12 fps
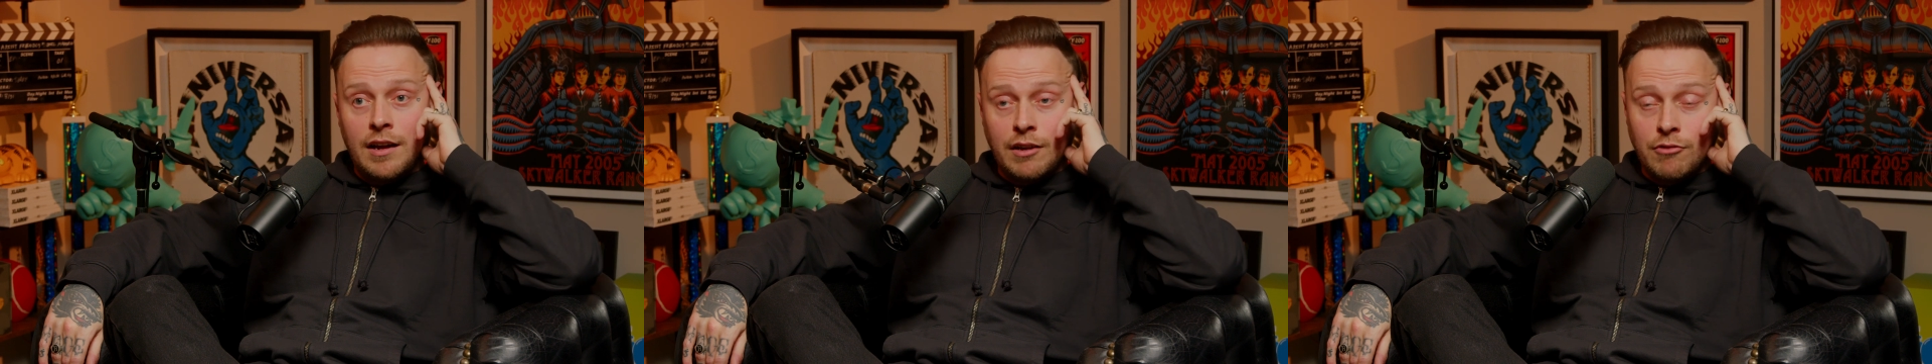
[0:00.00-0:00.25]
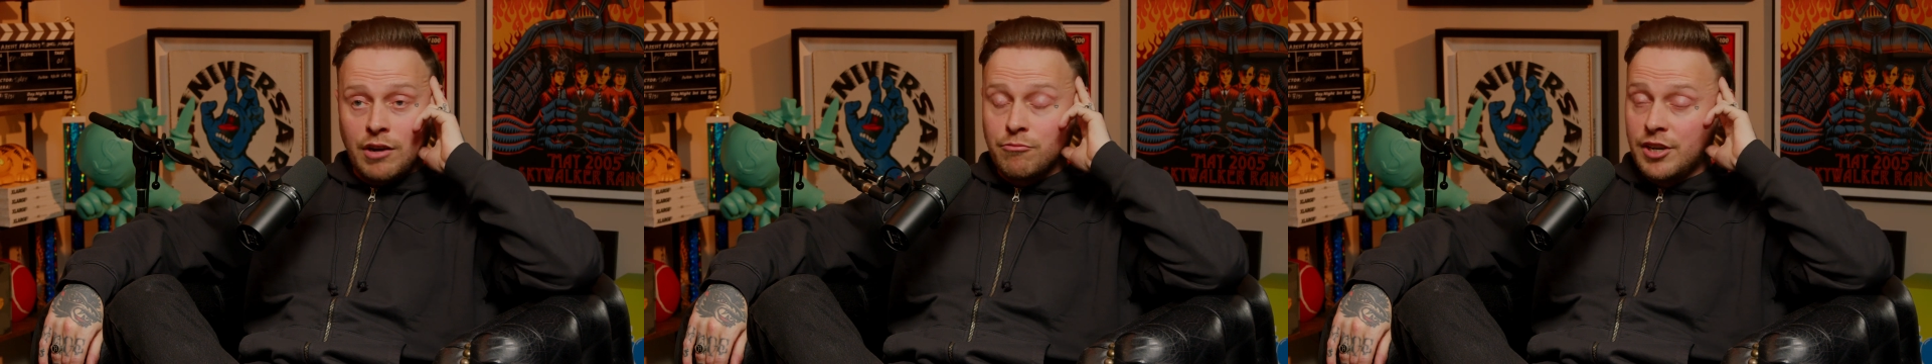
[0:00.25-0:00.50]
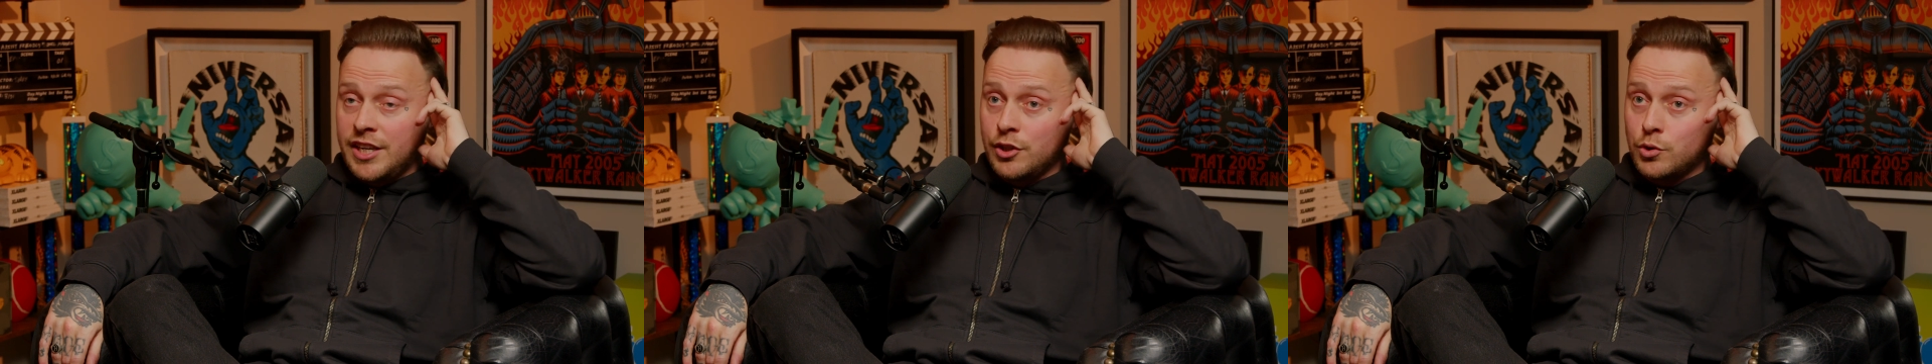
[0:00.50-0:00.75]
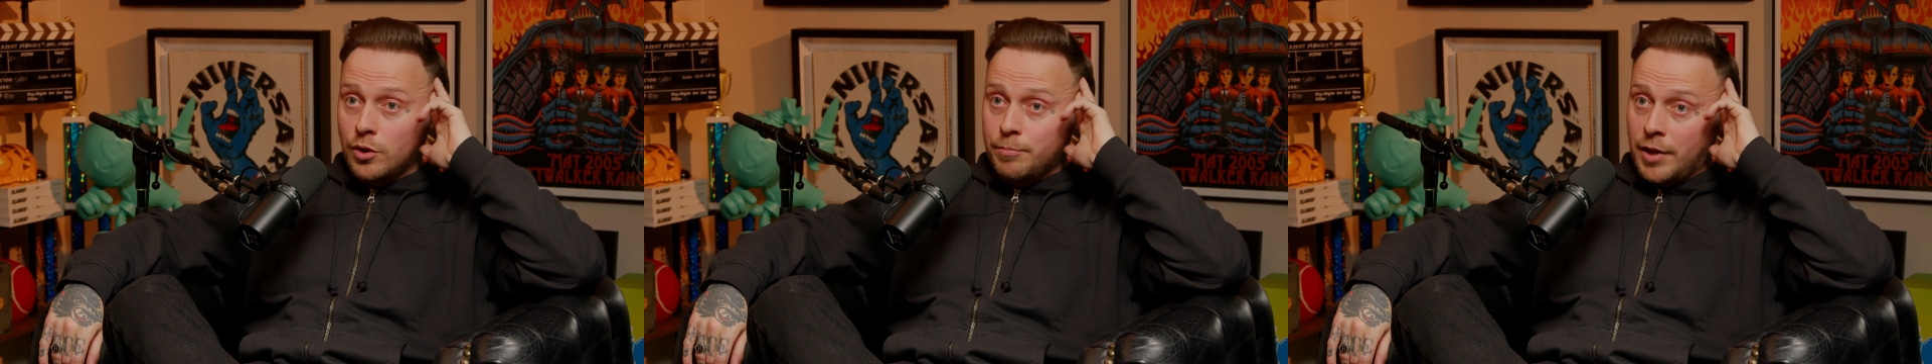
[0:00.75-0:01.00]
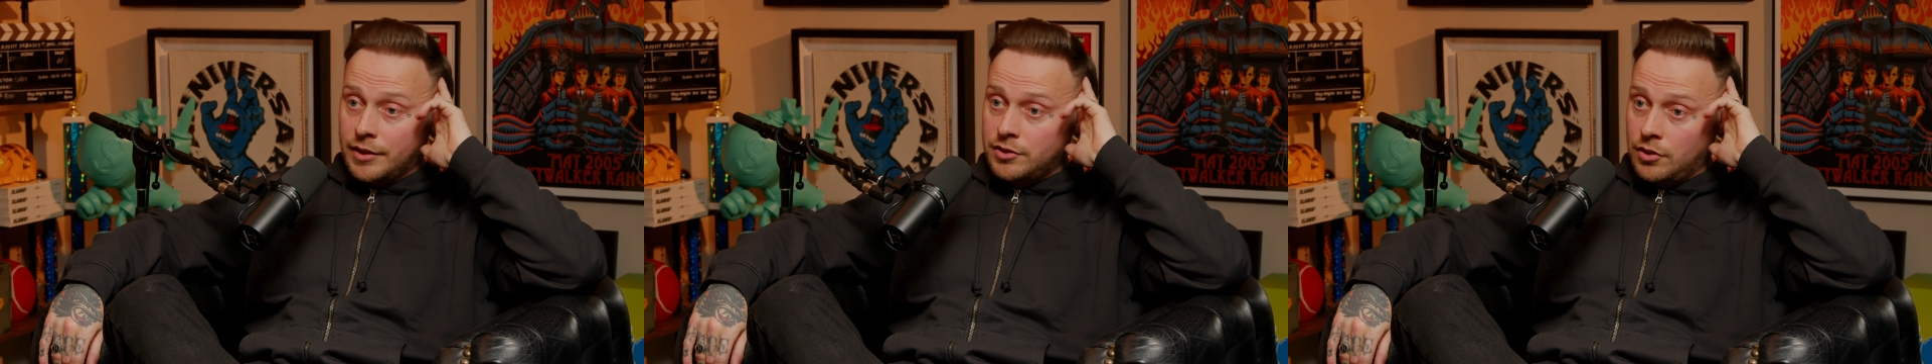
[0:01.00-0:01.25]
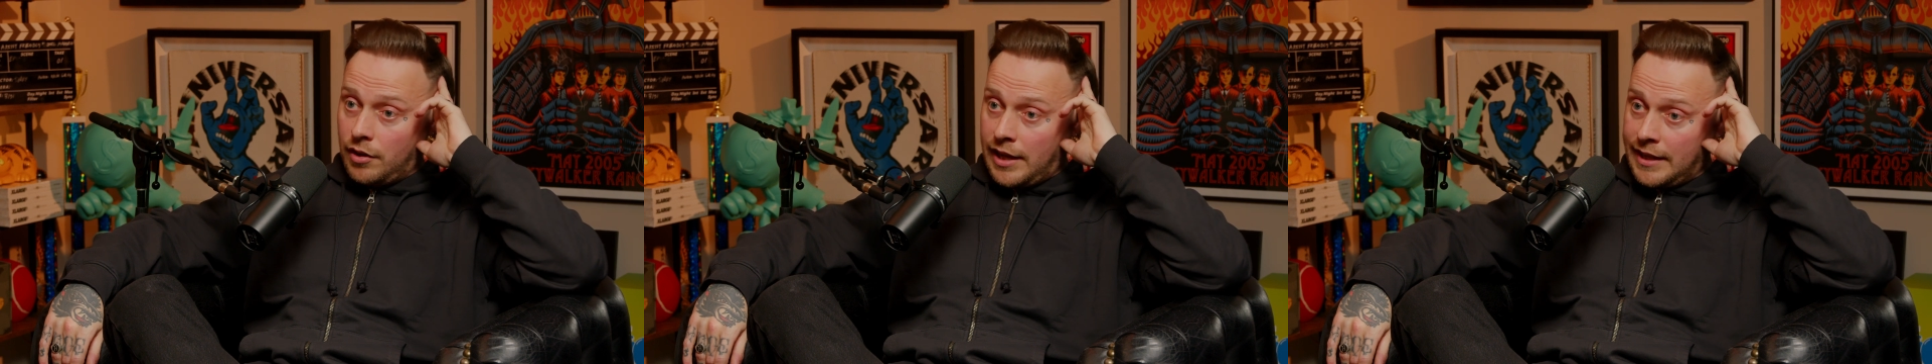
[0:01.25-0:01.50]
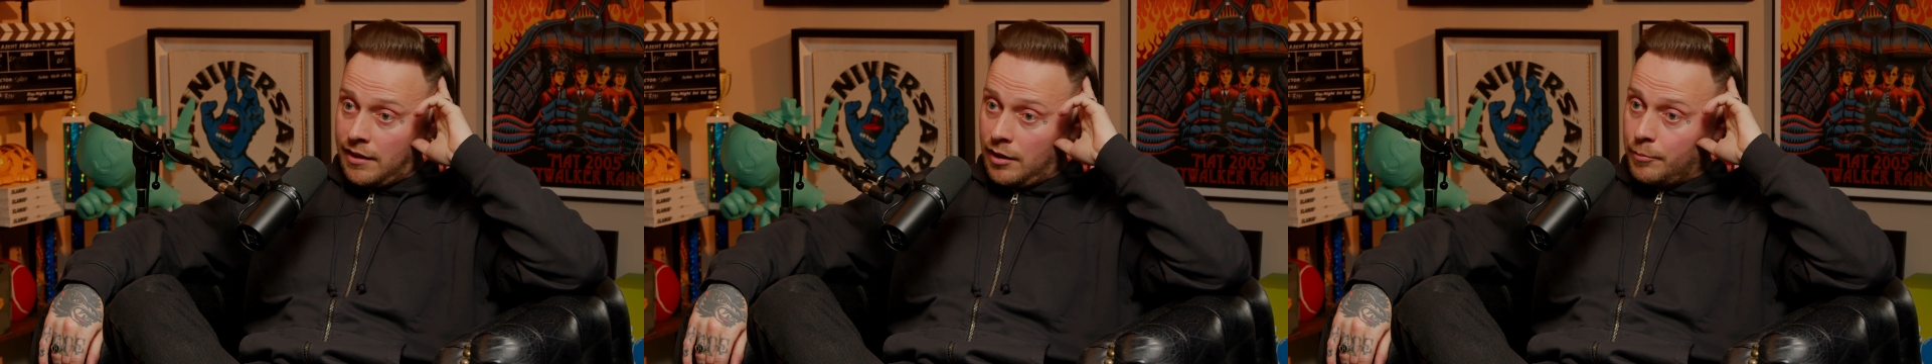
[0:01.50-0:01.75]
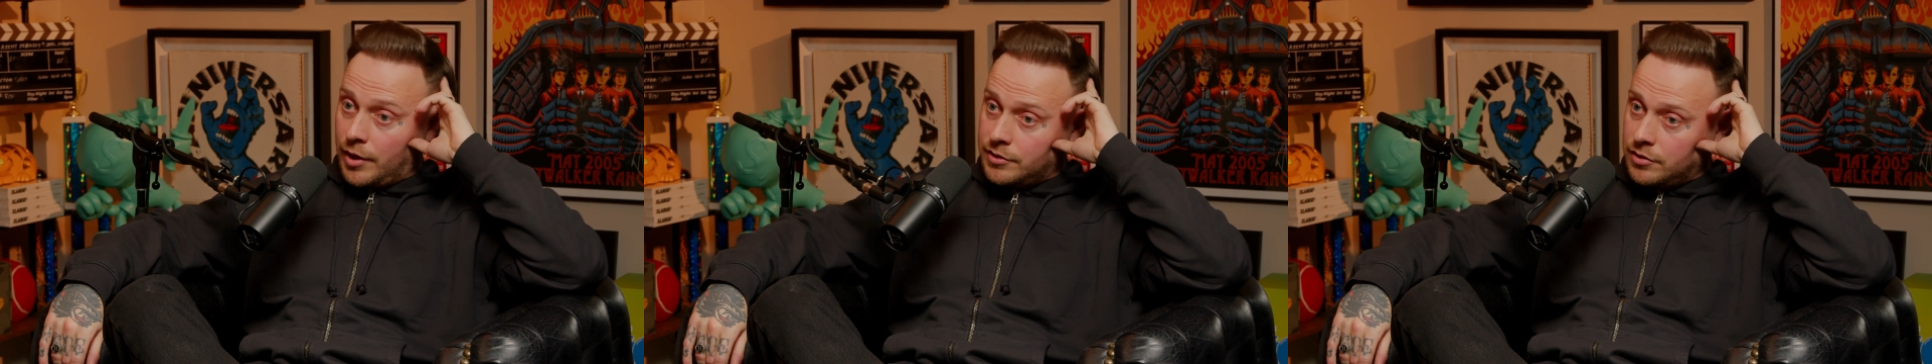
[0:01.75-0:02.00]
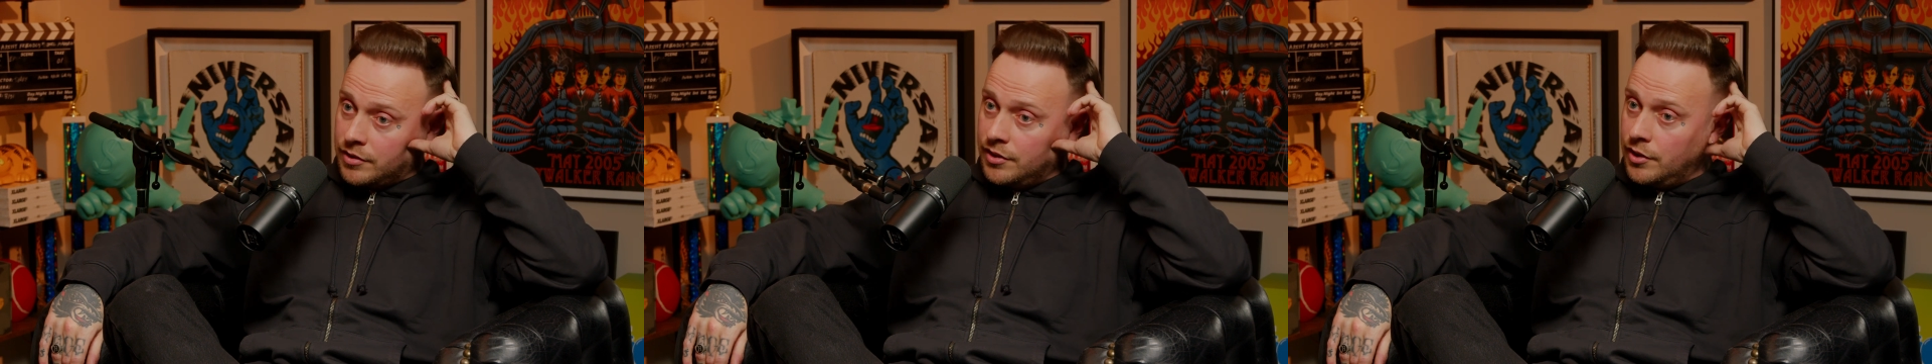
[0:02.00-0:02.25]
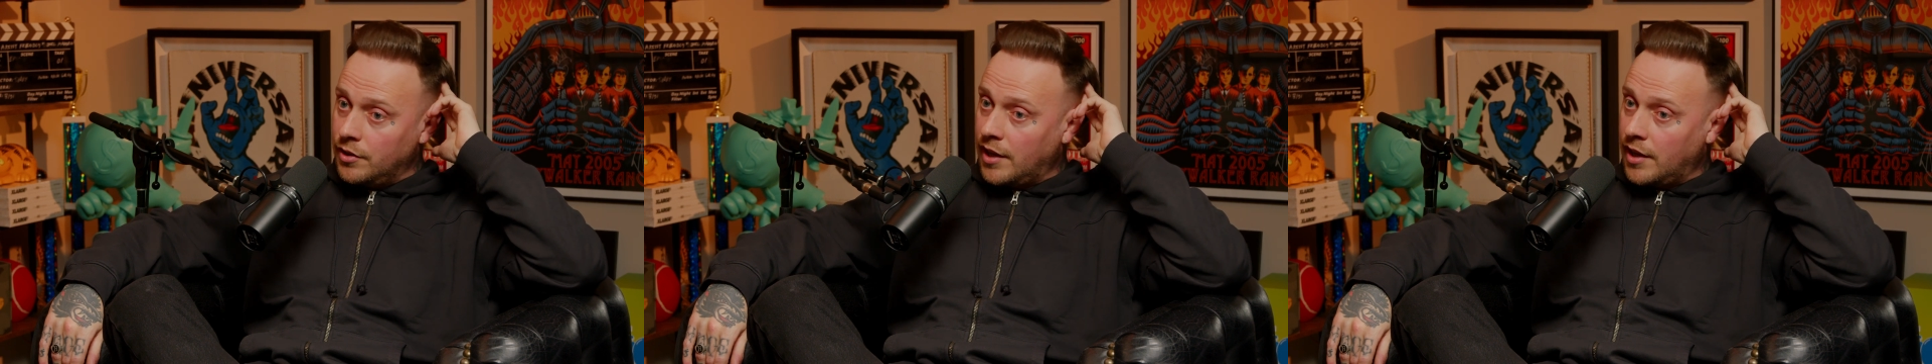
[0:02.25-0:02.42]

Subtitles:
really enjoyed Bloodstock. Headlining Bloodstock in the